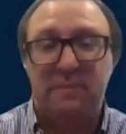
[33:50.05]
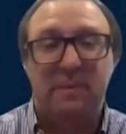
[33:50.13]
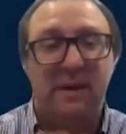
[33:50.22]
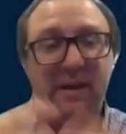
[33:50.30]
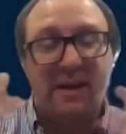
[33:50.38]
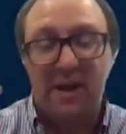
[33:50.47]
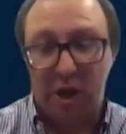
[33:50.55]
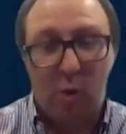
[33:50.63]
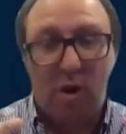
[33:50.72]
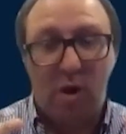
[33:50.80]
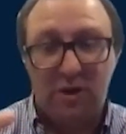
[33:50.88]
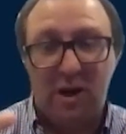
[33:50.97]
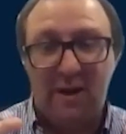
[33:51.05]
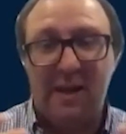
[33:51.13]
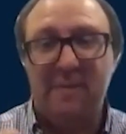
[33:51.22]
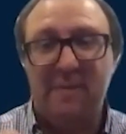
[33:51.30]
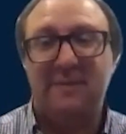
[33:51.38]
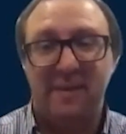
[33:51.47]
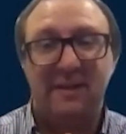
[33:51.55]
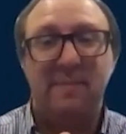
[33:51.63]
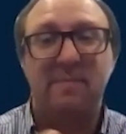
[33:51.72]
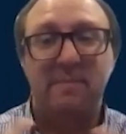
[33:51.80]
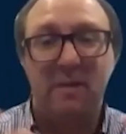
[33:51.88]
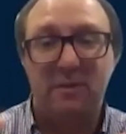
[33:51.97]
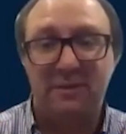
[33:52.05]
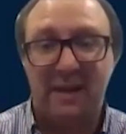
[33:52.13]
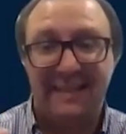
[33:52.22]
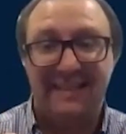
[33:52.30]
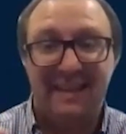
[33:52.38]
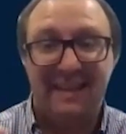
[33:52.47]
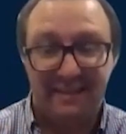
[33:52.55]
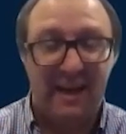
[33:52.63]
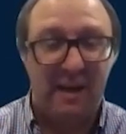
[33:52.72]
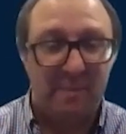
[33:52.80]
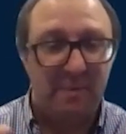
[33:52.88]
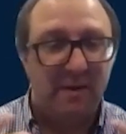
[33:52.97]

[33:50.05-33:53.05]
But you are talking about something that's a multi-cell type